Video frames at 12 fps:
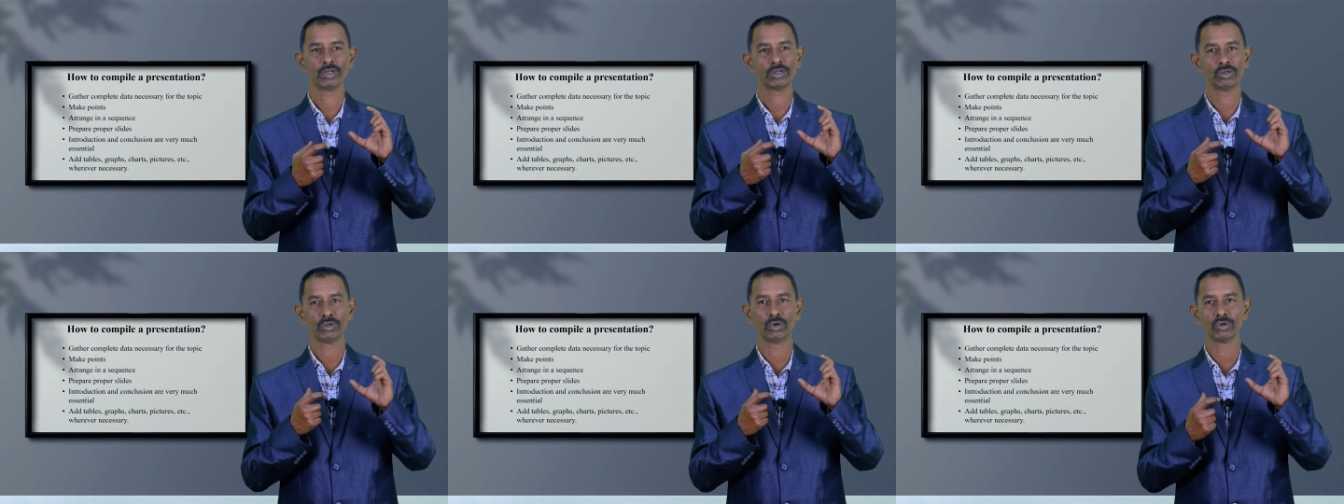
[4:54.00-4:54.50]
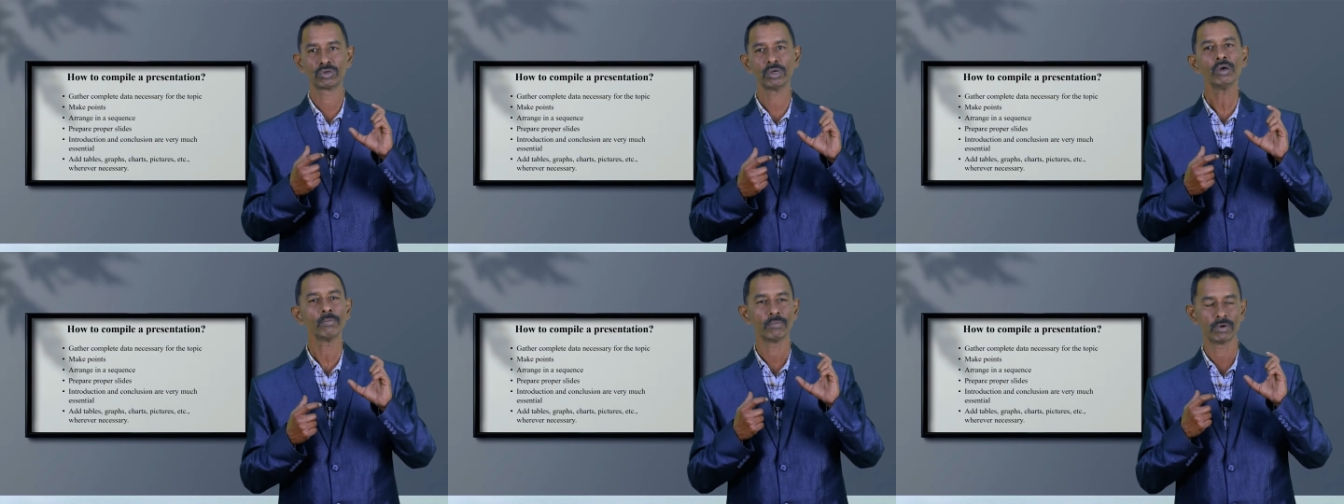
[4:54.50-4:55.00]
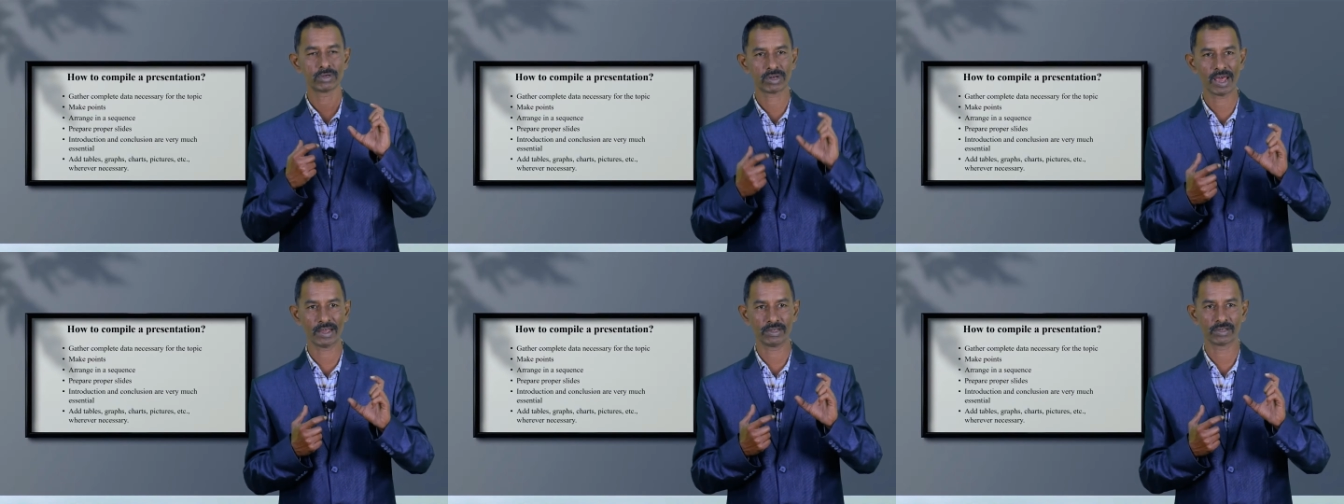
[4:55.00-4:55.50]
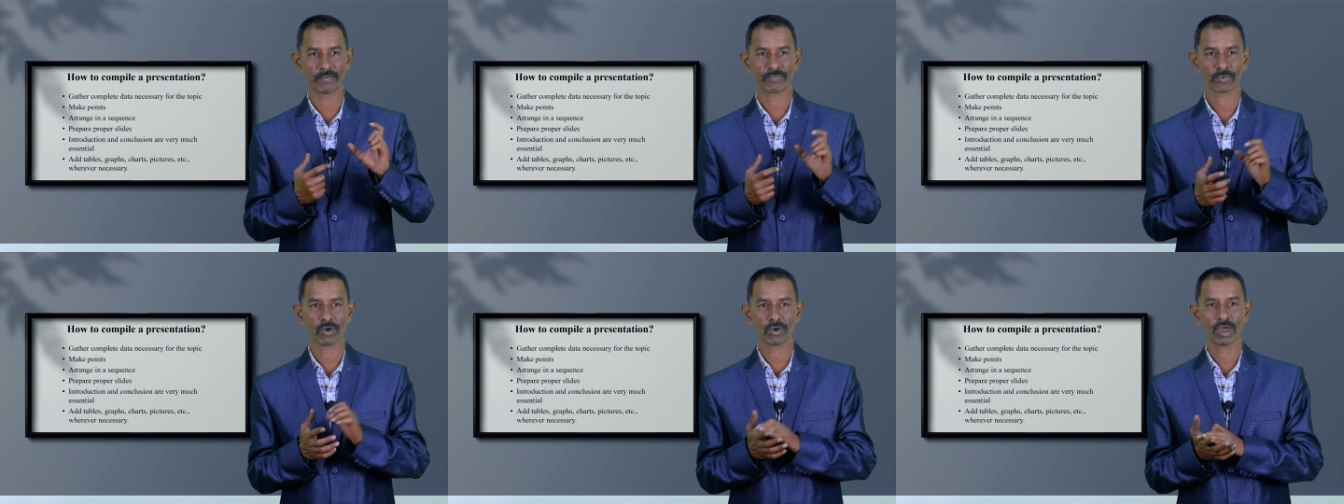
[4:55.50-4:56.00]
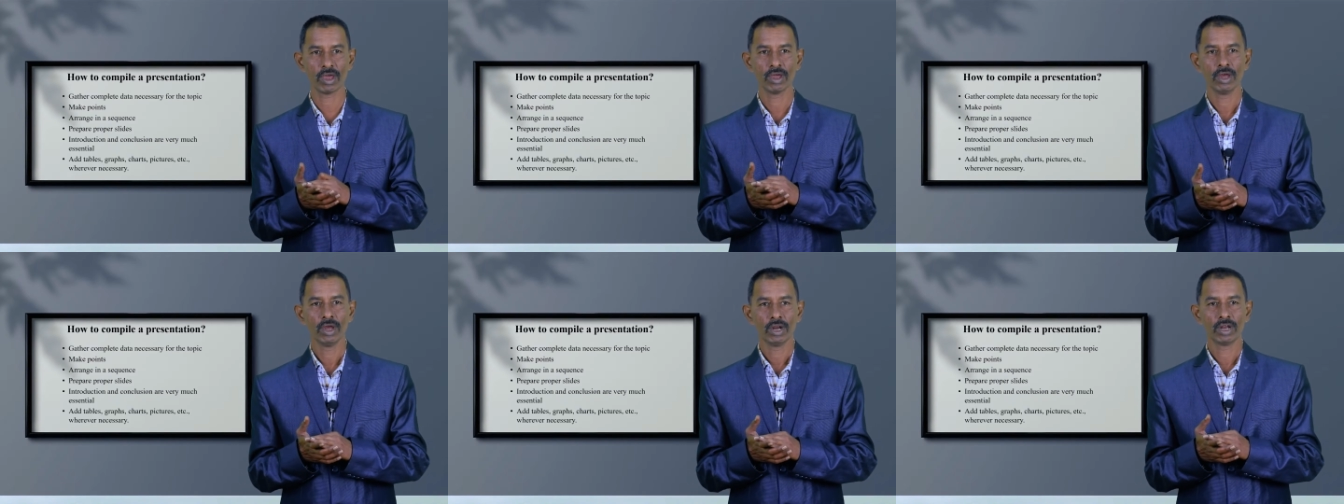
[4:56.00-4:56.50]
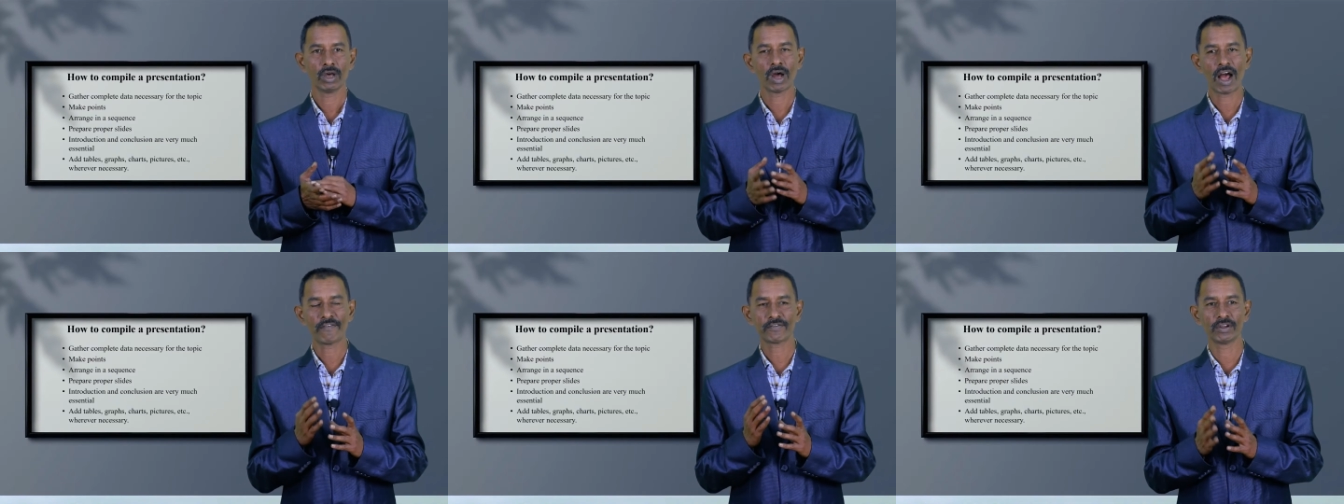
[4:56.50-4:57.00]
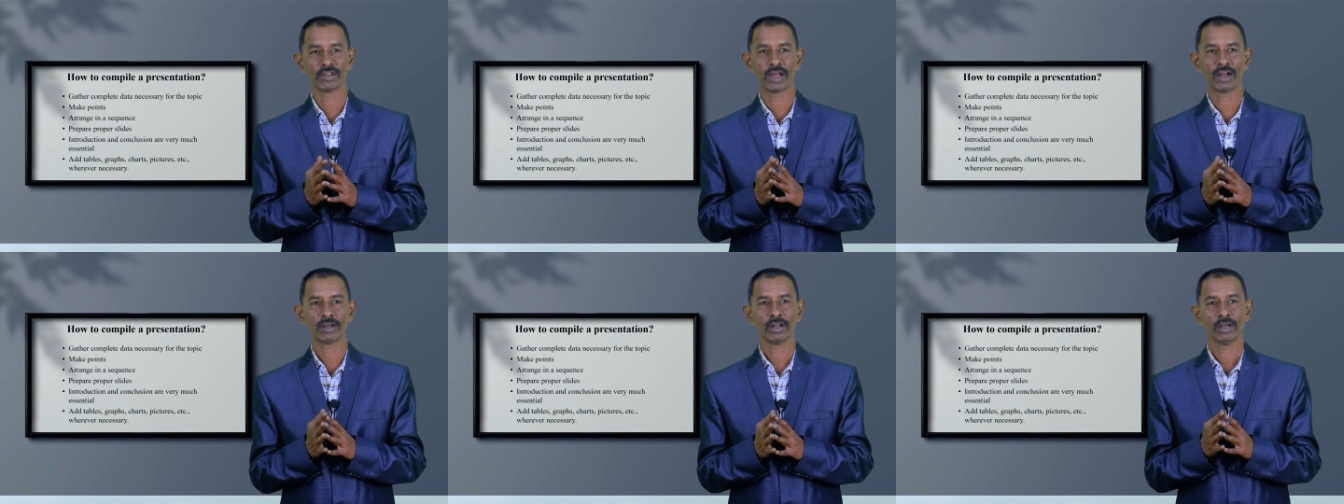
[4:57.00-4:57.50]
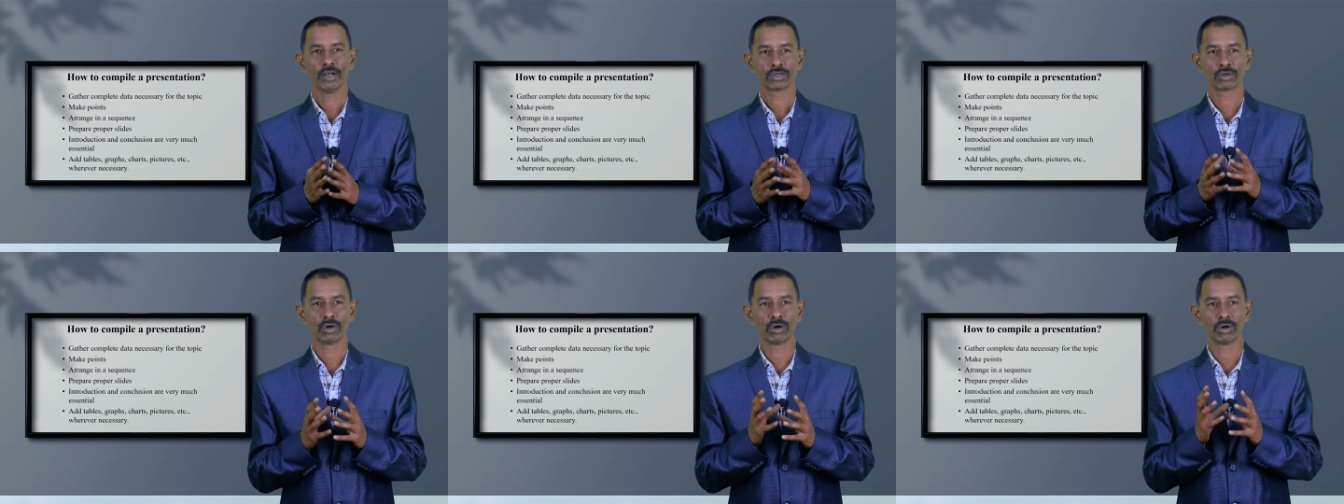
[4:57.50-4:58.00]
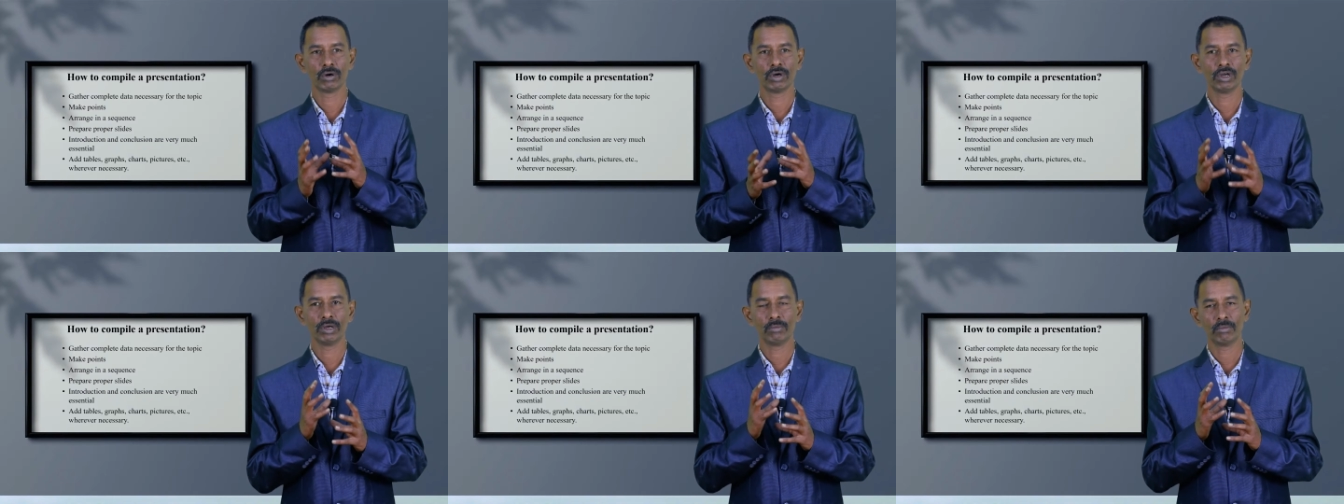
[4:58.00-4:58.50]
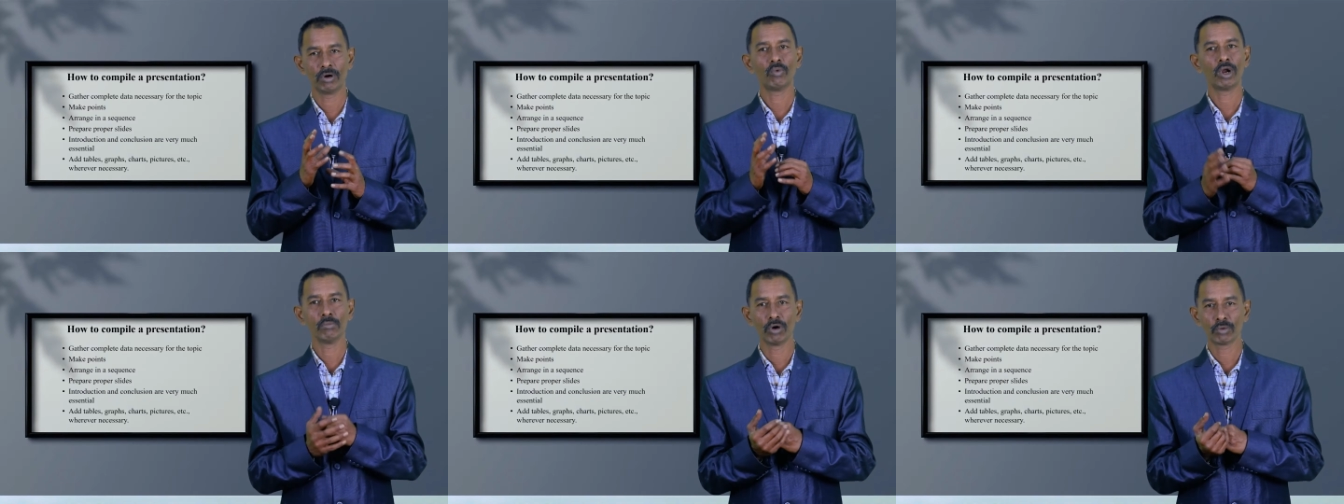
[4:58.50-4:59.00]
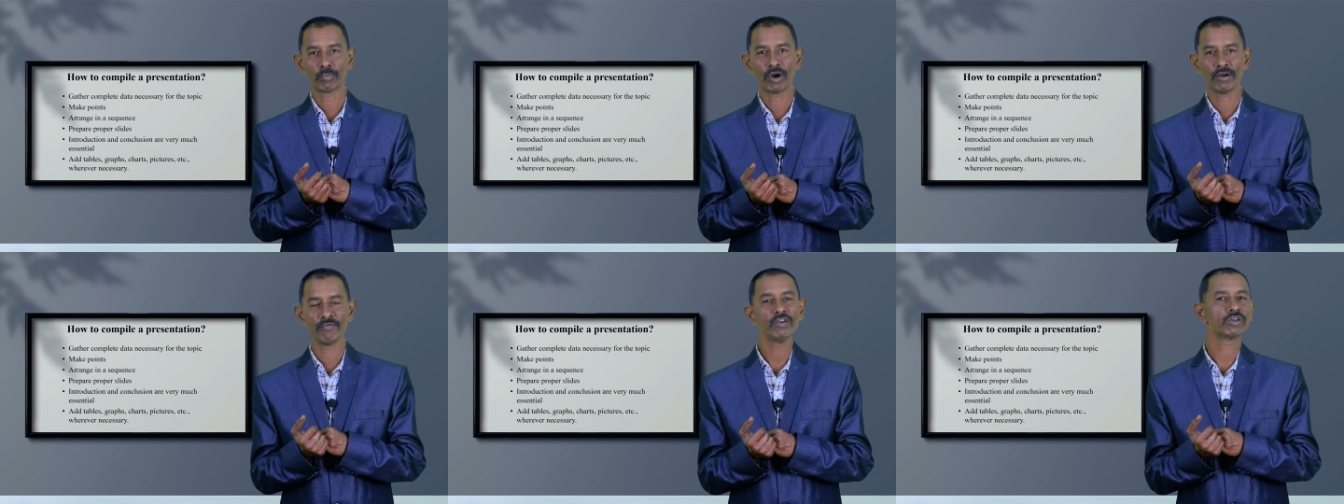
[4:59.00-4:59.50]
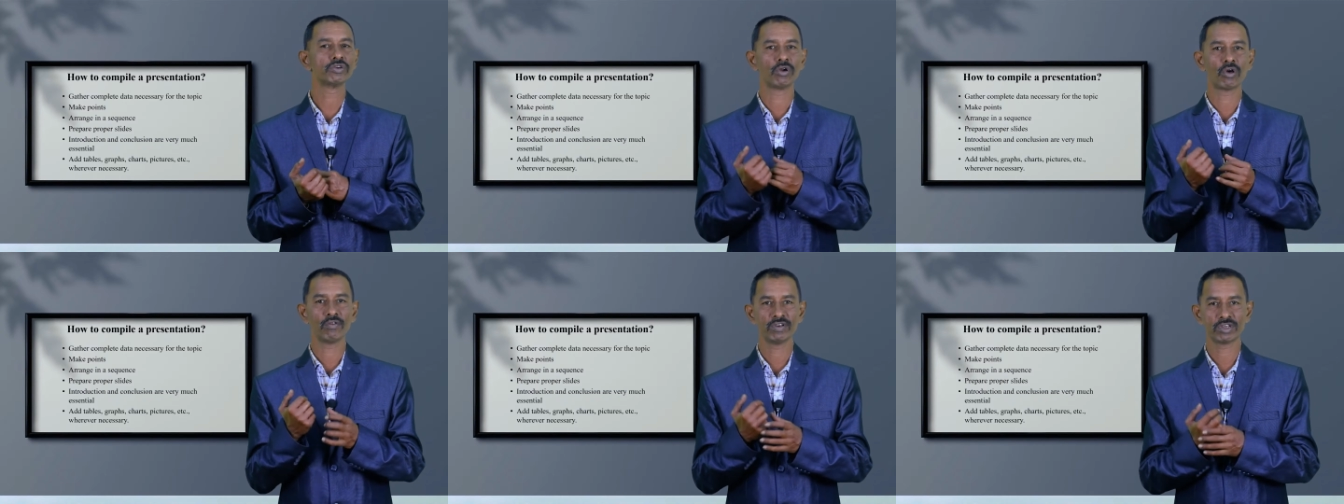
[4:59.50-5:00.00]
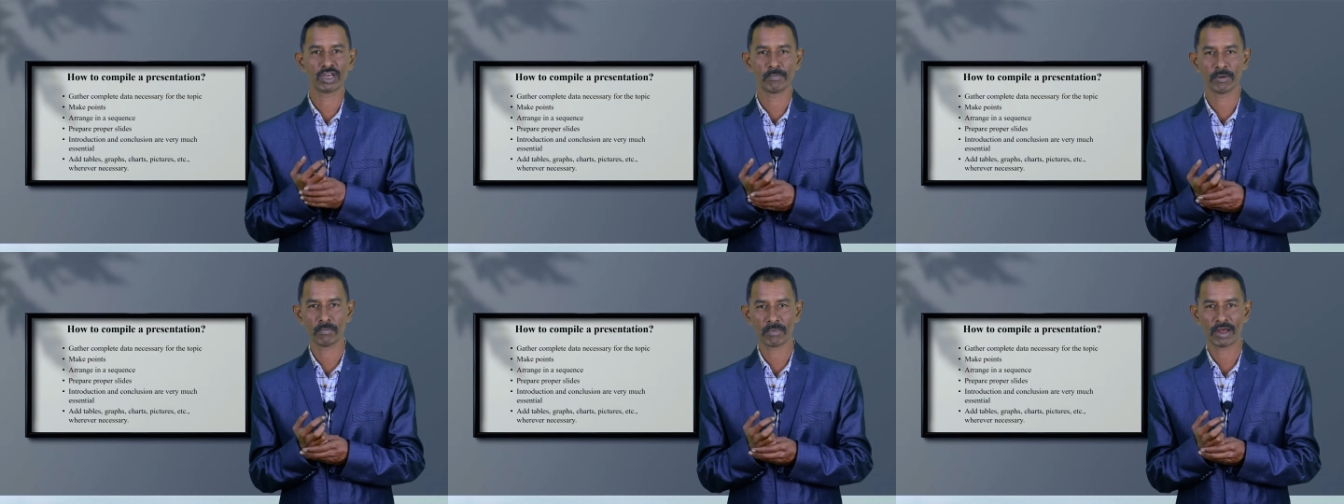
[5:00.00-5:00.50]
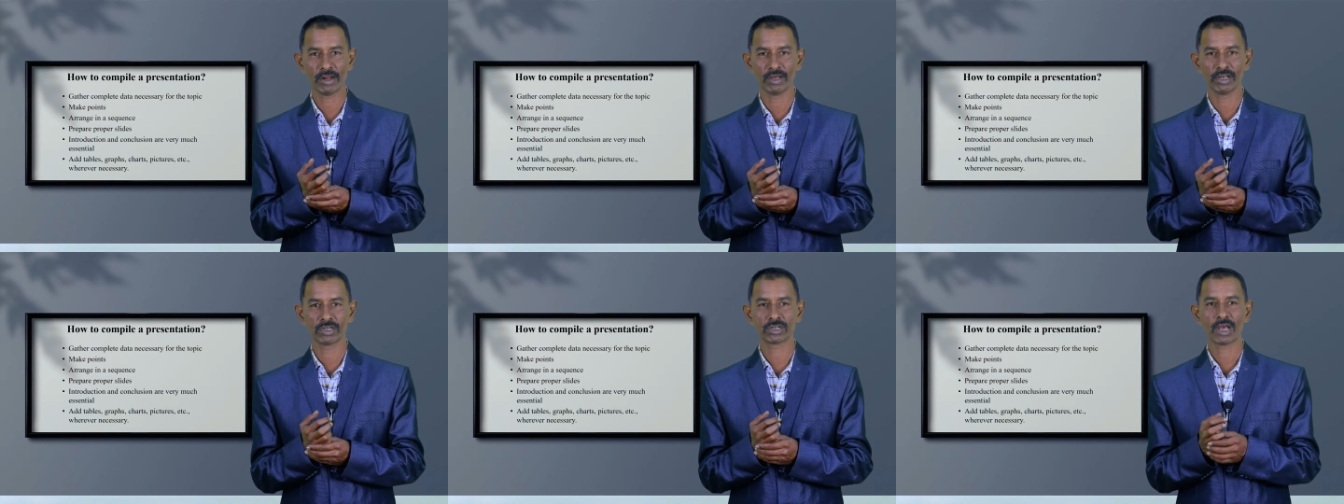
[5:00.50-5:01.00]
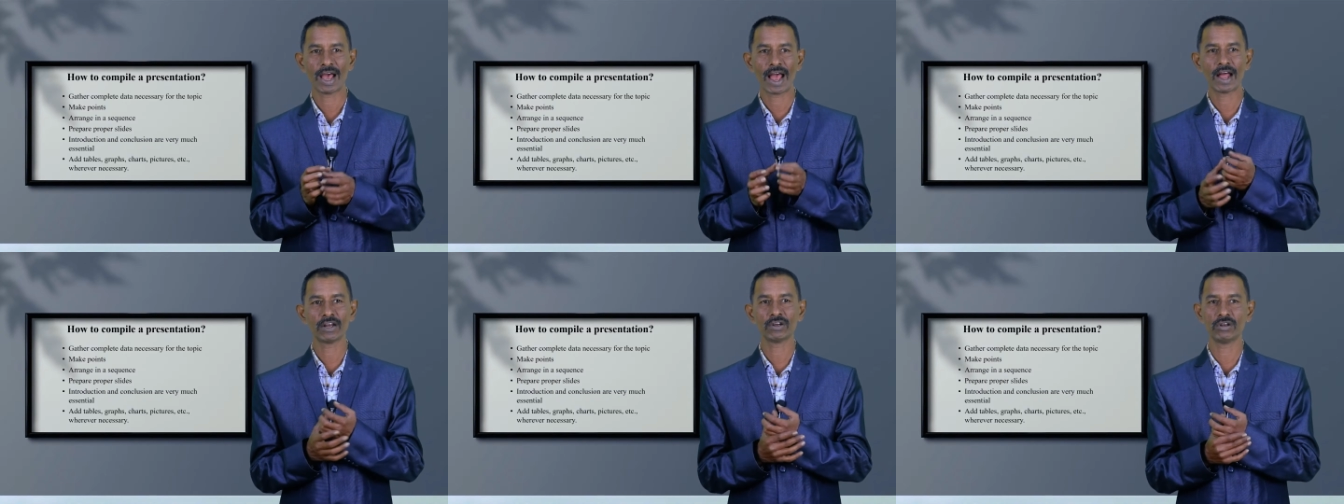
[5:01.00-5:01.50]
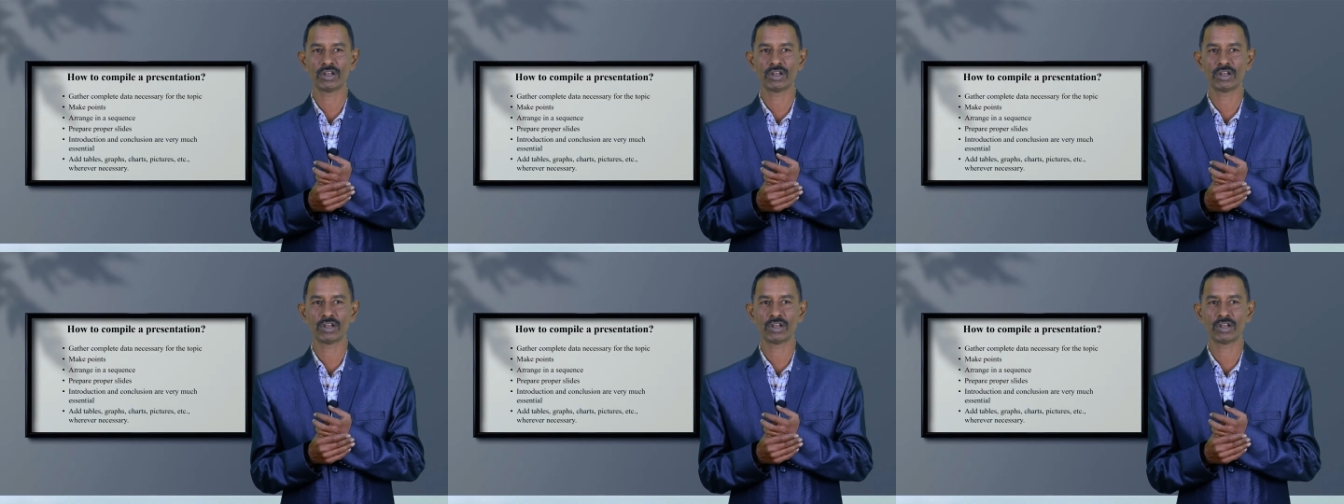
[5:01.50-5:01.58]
those slides. Okay. Now, after that, so one more point we should always keep in mind is add